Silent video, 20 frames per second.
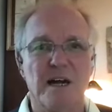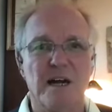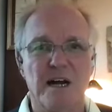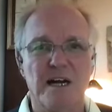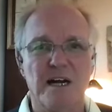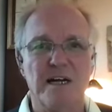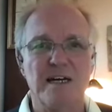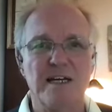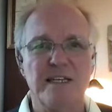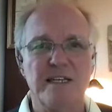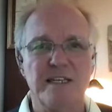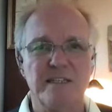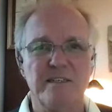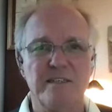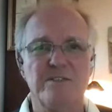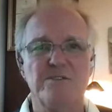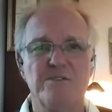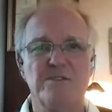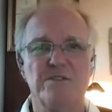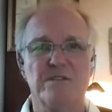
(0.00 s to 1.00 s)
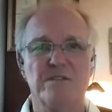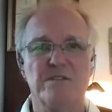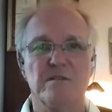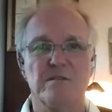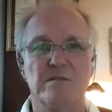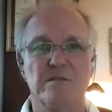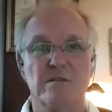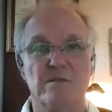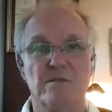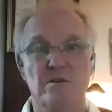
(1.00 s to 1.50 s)

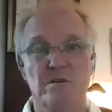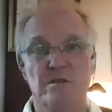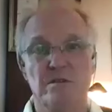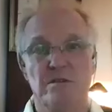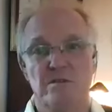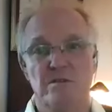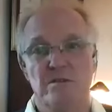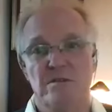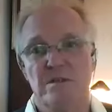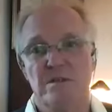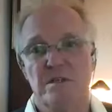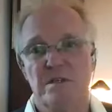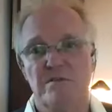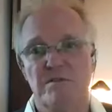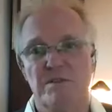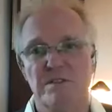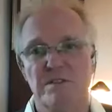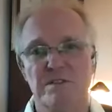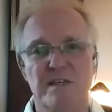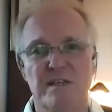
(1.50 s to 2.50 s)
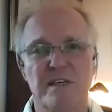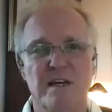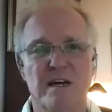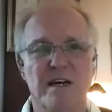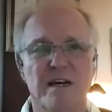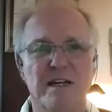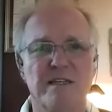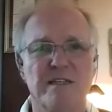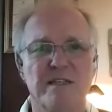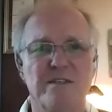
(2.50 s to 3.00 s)
you could even say
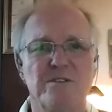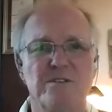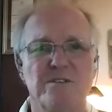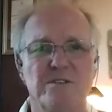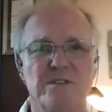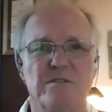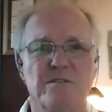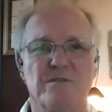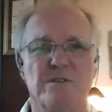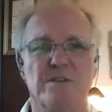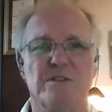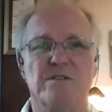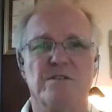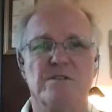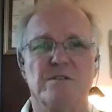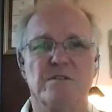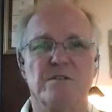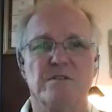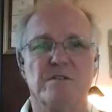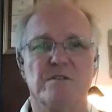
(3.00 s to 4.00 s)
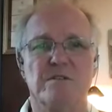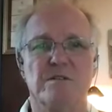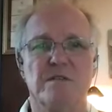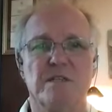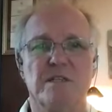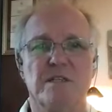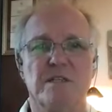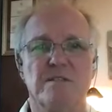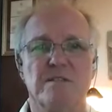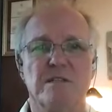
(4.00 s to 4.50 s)
I is chief feature.
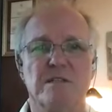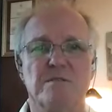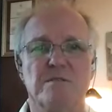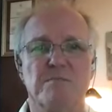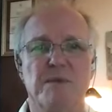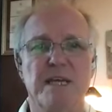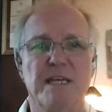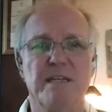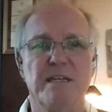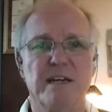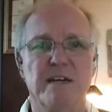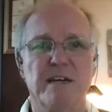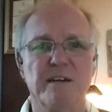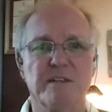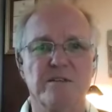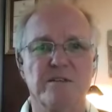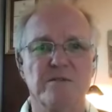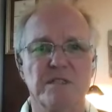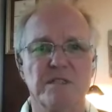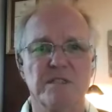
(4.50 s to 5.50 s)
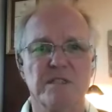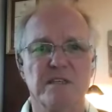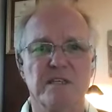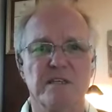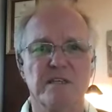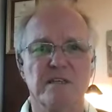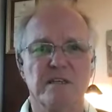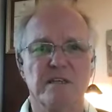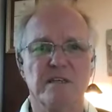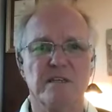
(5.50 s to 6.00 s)
Its main
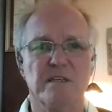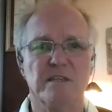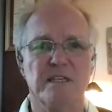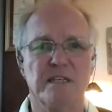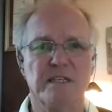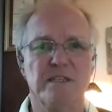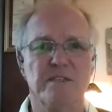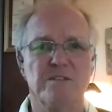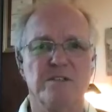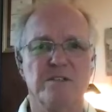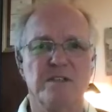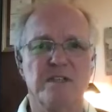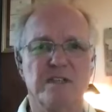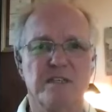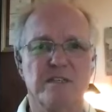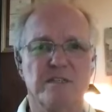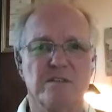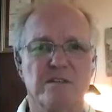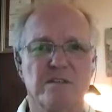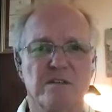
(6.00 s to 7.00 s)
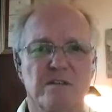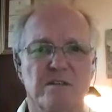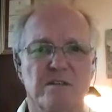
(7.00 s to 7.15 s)
characteristic is that it's